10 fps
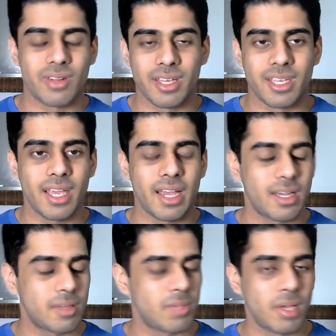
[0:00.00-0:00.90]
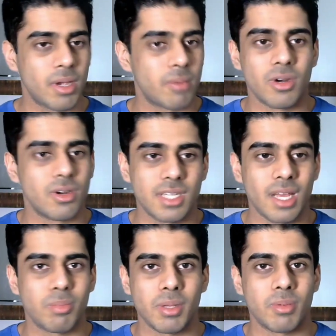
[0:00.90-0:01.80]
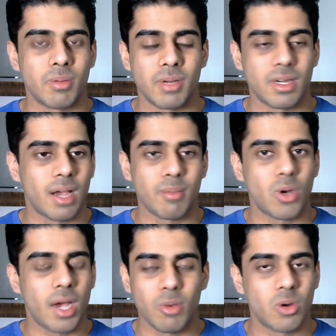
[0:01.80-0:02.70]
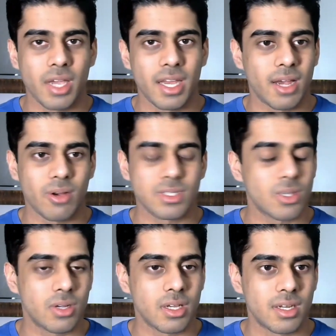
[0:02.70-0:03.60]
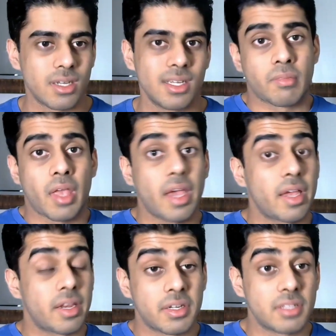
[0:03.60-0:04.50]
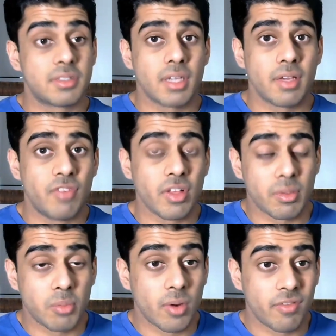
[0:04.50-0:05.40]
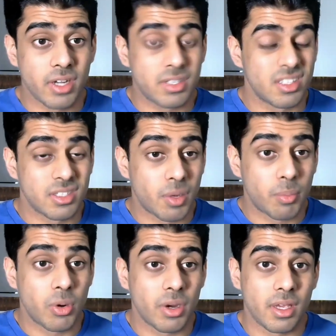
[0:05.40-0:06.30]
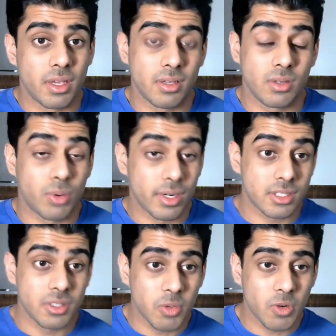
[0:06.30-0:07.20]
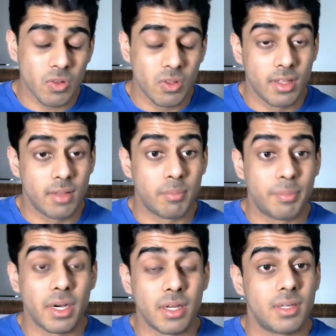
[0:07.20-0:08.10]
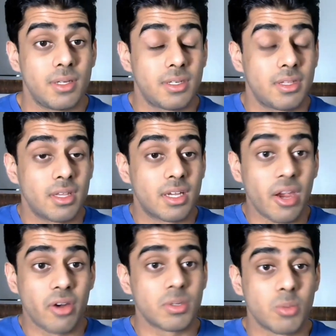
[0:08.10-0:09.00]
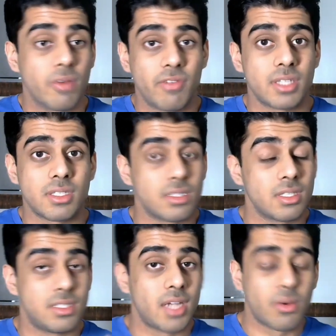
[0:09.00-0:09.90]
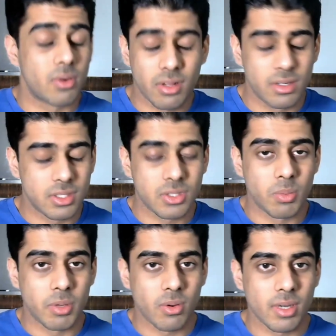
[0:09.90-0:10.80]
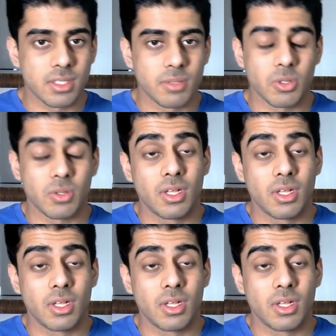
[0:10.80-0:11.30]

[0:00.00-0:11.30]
Like, yeah, maybe I murdered 10 people, but I'm okay now. It's all good. And I did say villain motivations are pretty questionable, but the character motivations in general are just super questionable.